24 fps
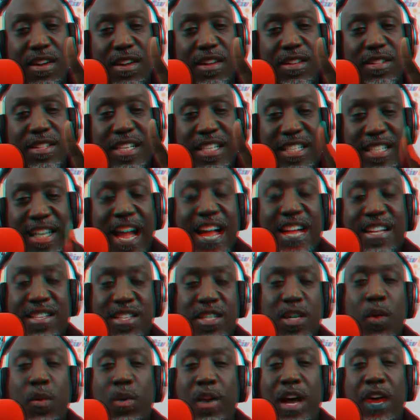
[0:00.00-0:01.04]
to stand
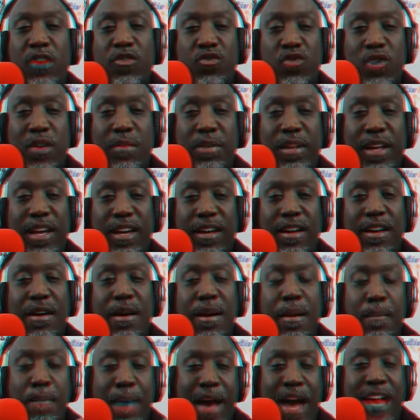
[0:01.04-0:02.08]
still without dribbling,
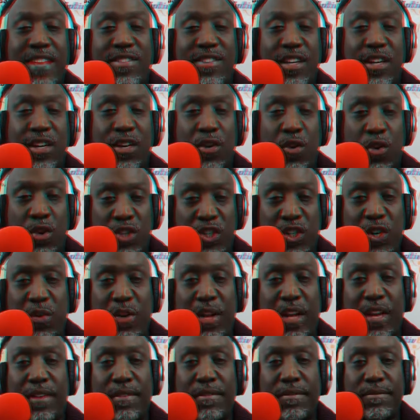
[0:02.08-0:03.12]
passing, or
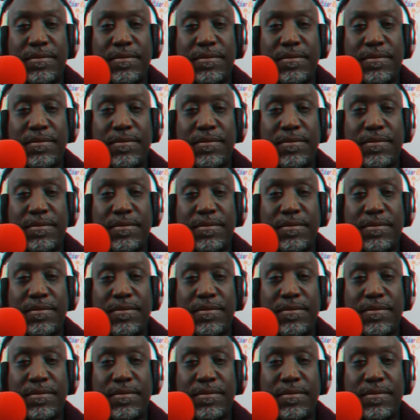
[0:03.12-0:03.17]
shooting.